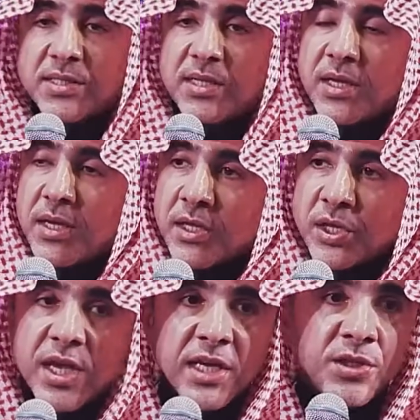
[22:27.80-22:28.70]
the
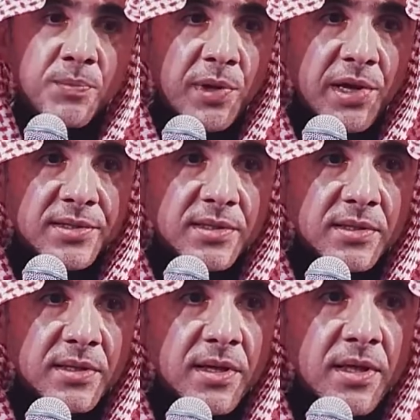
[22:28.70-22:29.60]
education part,
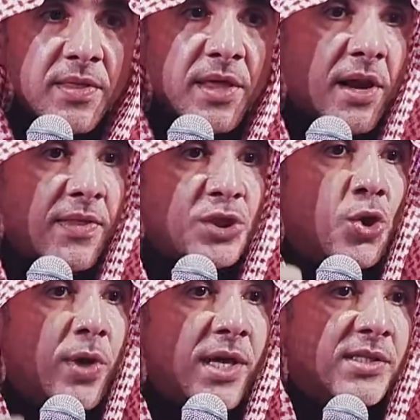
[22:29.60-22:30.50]
there are the
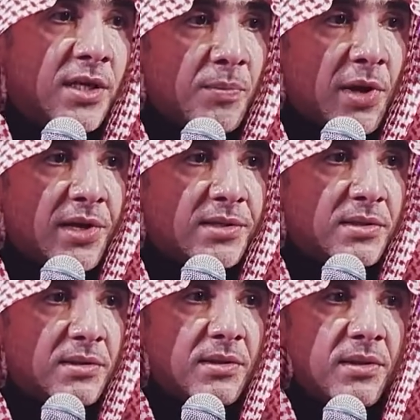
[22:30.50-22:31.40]
showcasing
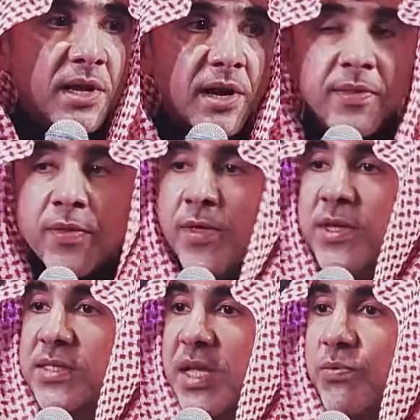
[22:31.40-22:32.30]
part, there are the
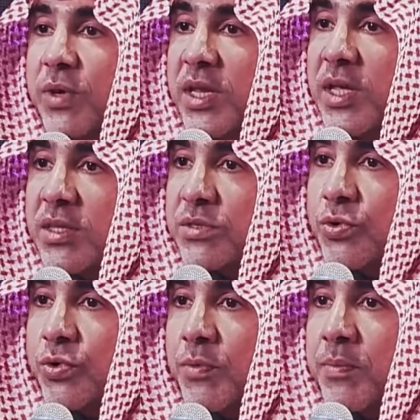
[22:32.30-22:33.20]
things that we need
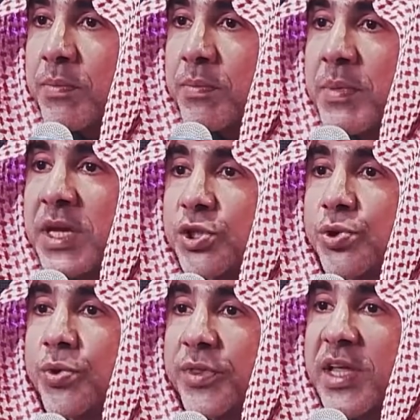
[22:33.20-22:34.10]
to make
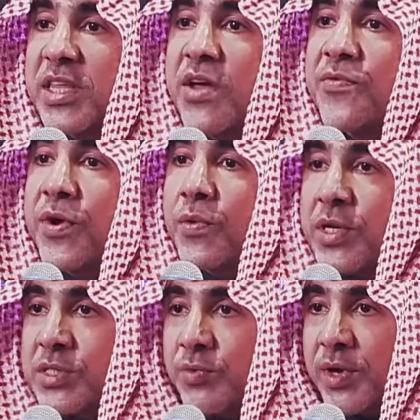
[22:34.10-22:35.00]
sure that everyone
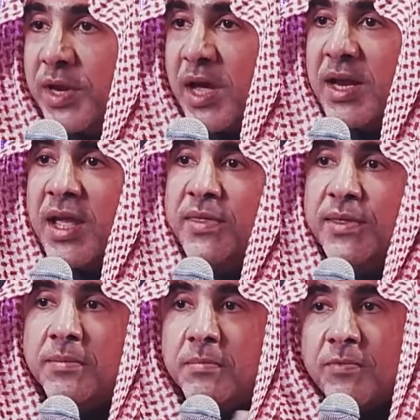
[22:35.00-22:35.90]
is aware. I like,
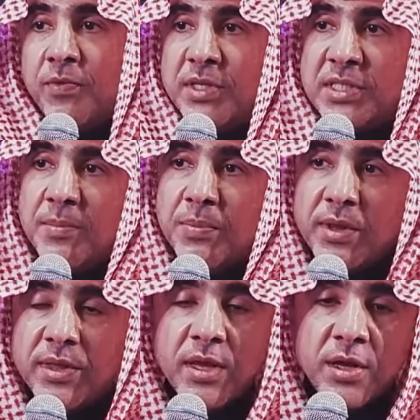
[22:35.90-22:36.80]
for example,
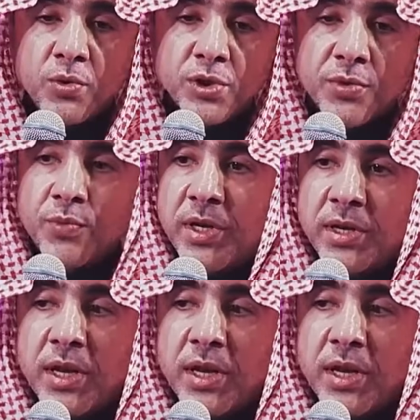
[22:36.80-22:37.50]
the notion when